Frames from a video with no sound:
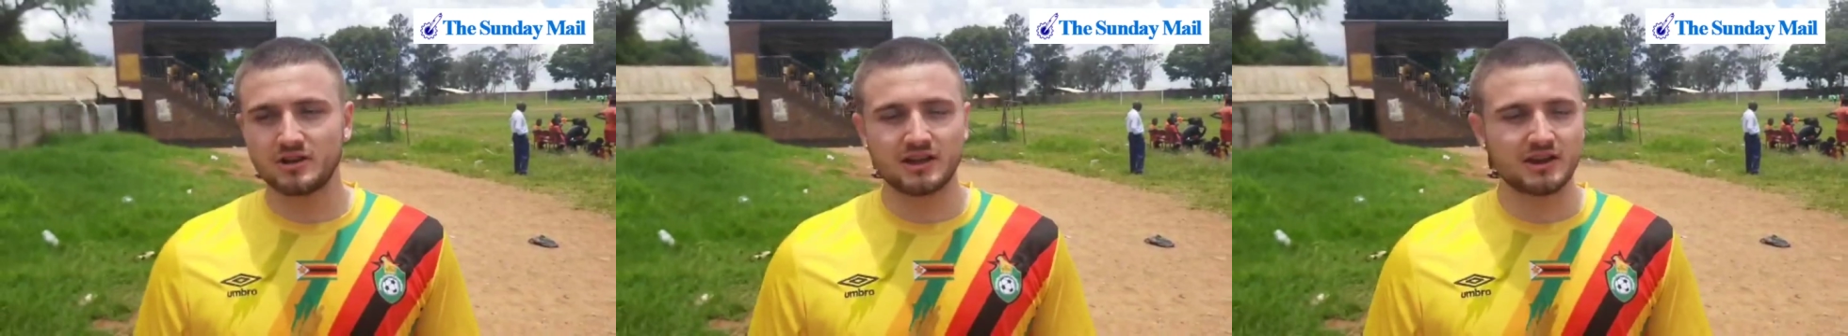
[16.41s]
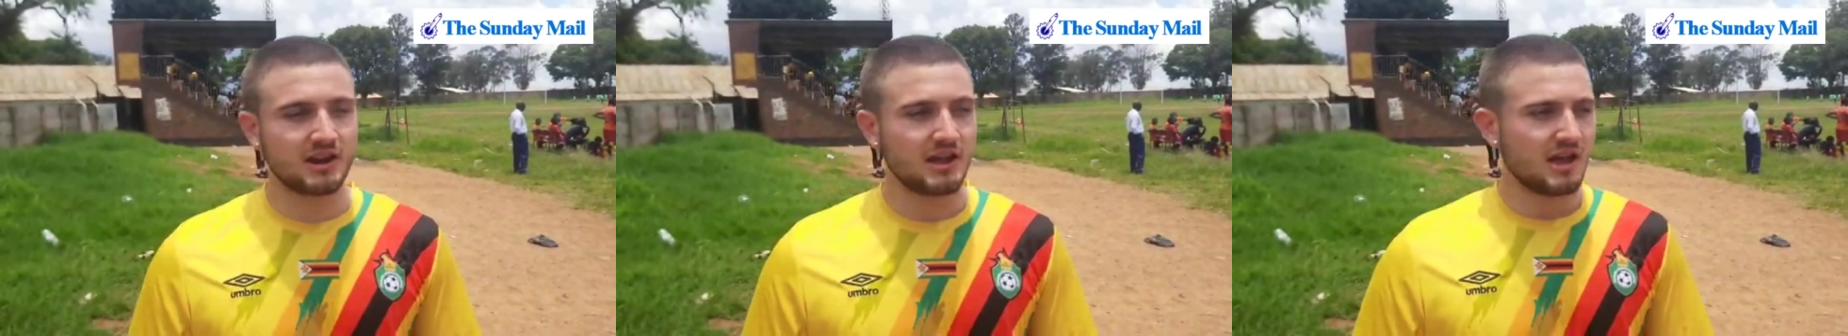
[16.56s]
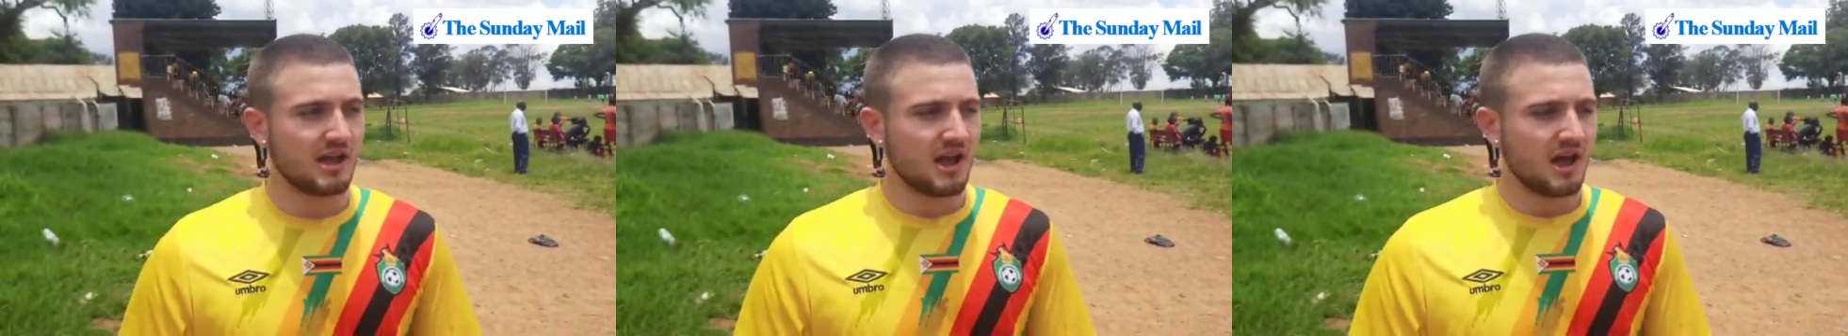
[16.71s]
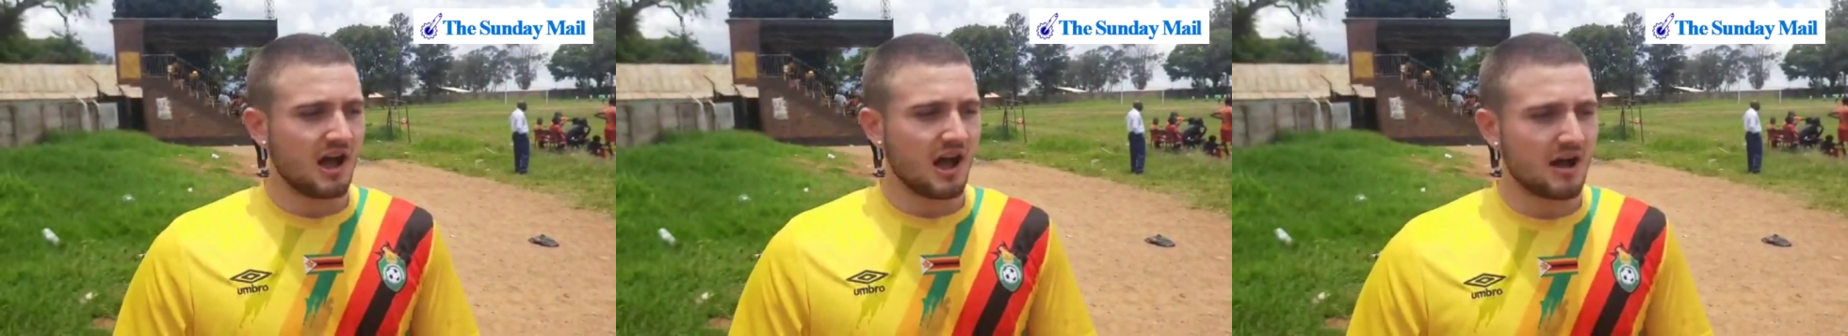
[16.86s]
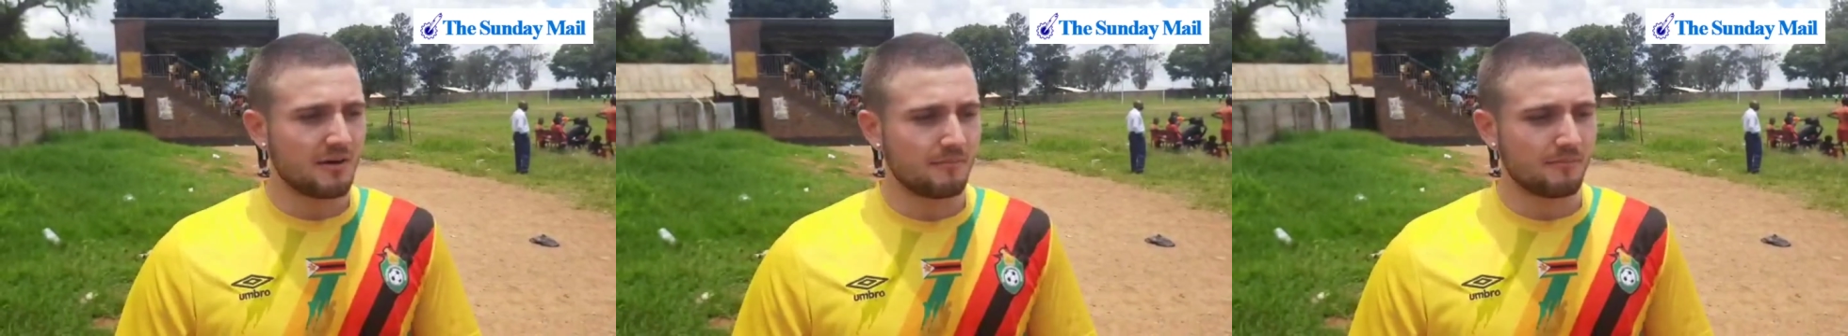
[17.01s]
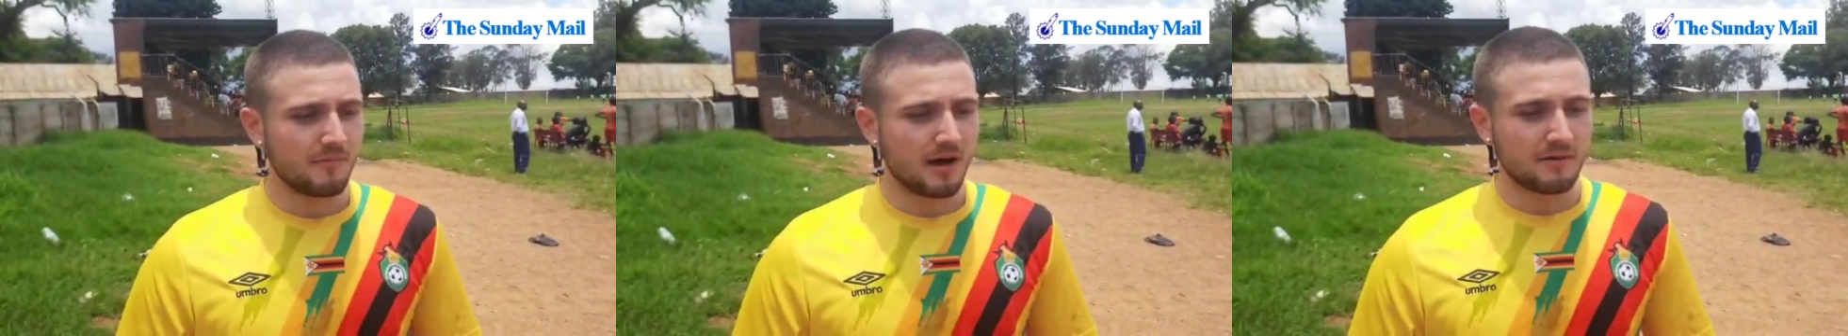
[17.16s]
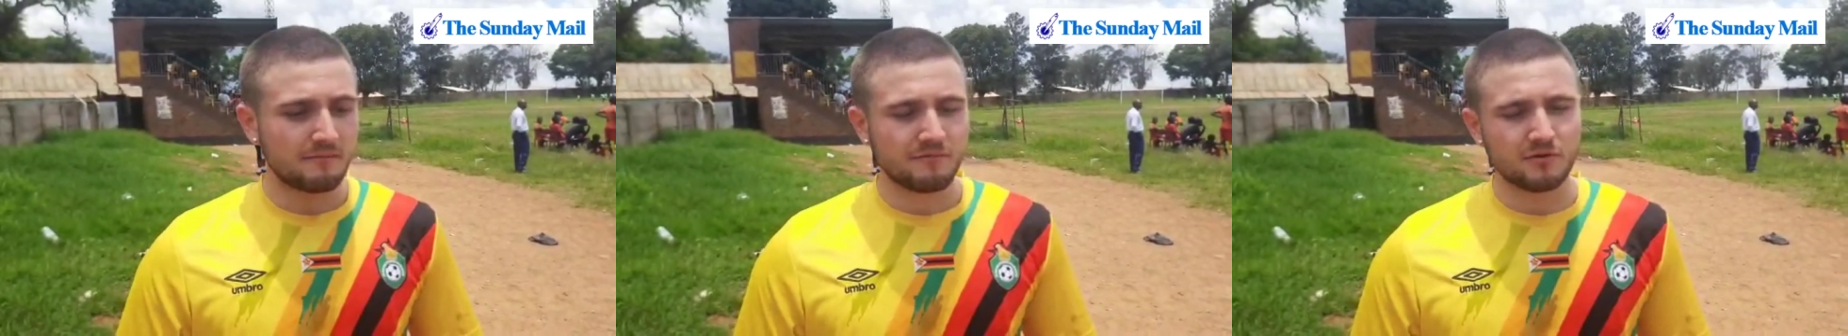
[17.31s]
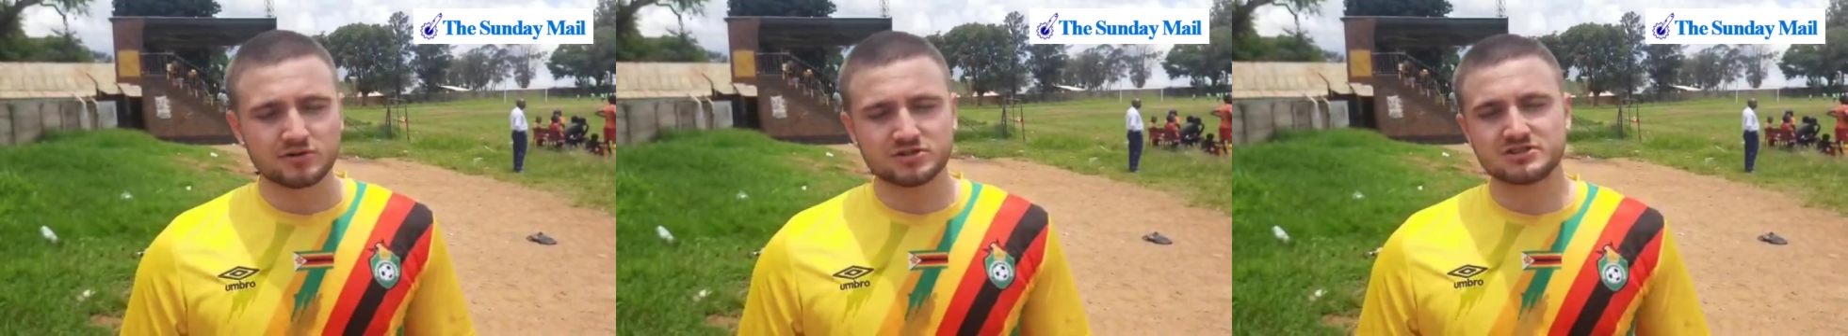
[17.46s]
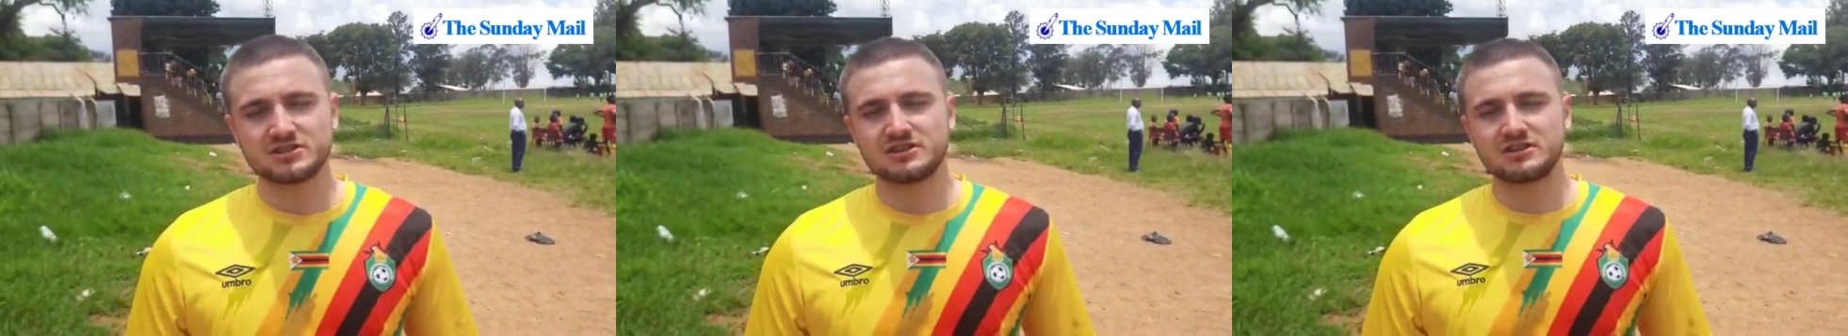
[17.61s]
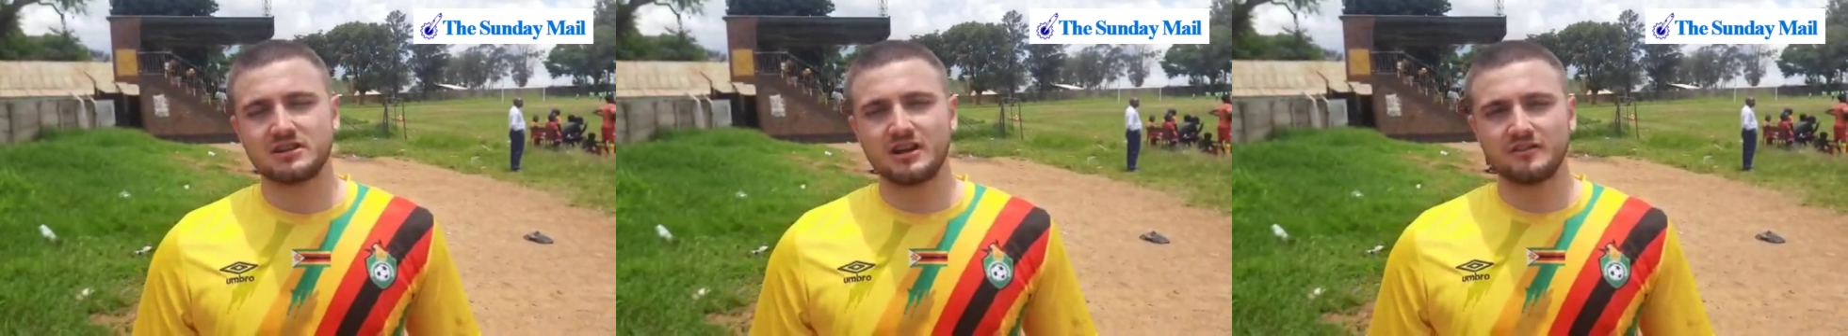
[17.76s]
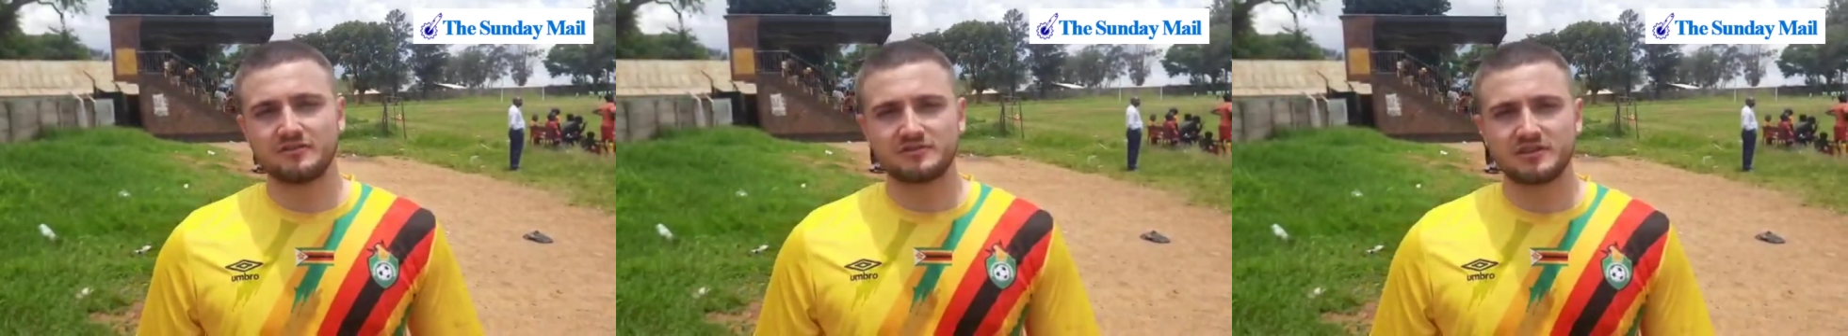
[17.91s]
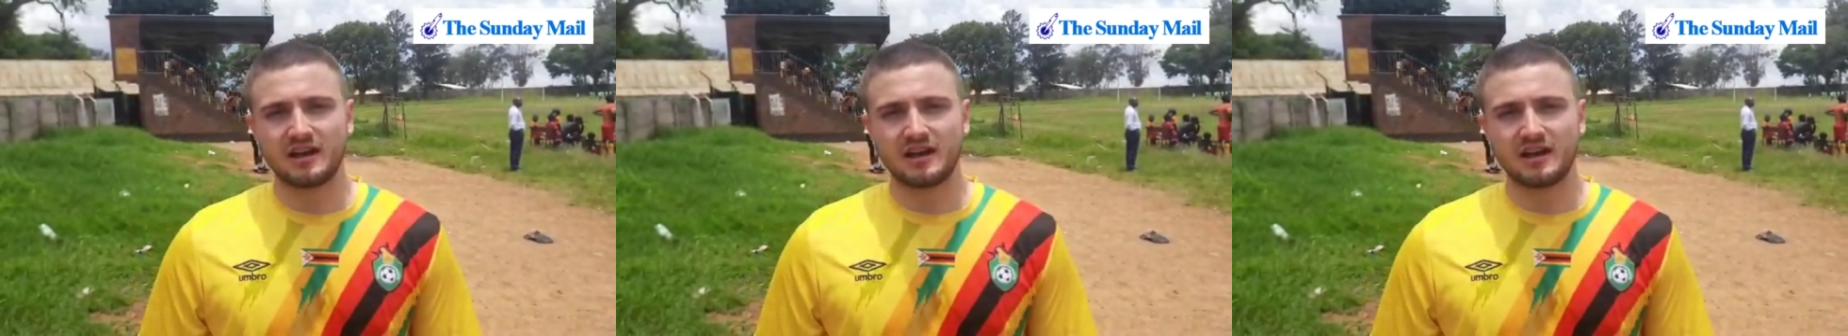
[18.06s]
And I'm fortunate enough